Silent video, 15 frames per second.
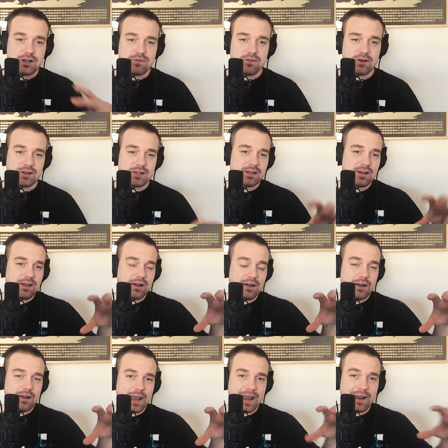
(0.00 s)
focused
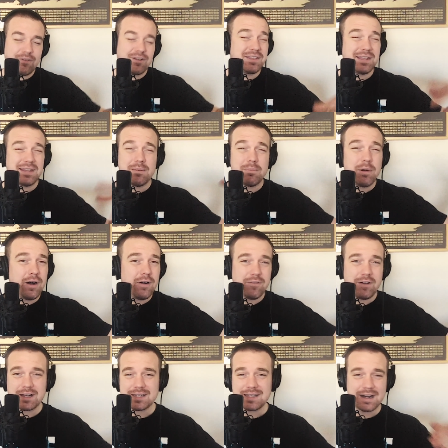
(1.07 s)
on everything that Paul
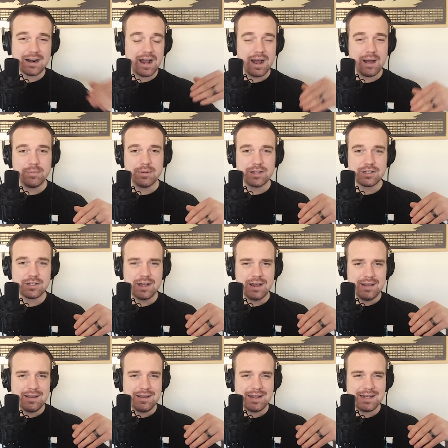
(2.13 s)
Fox had accomplished
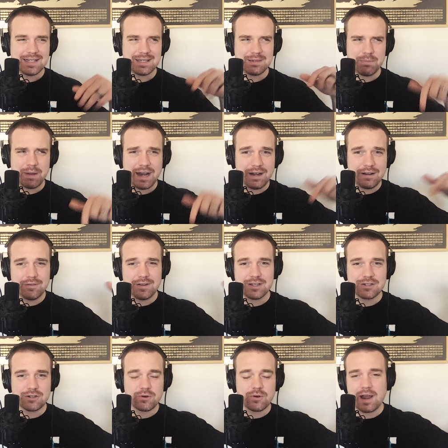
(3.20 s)
in spite of
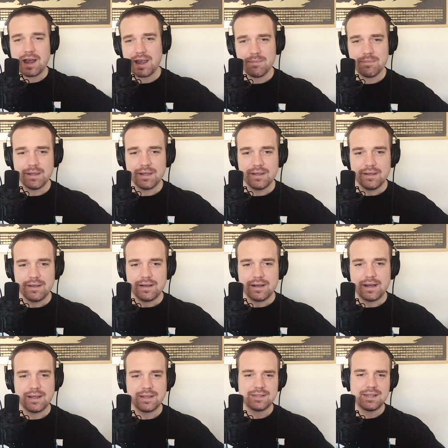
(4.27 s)
his crime.
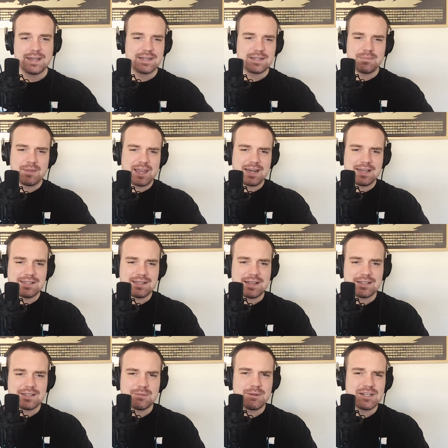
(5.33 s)
That doesn't make any
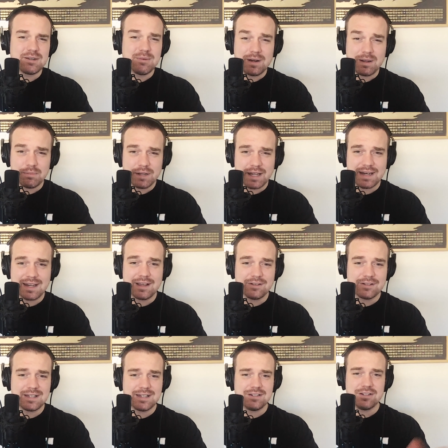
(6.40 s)
sense, especially when he pled
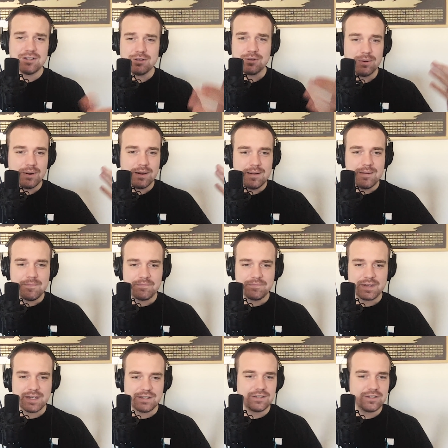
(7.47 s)
guilty to
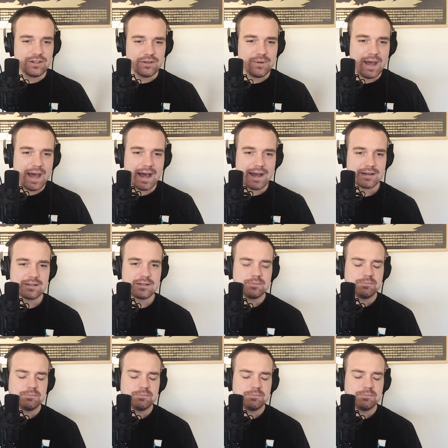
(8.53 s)
these 2 acts.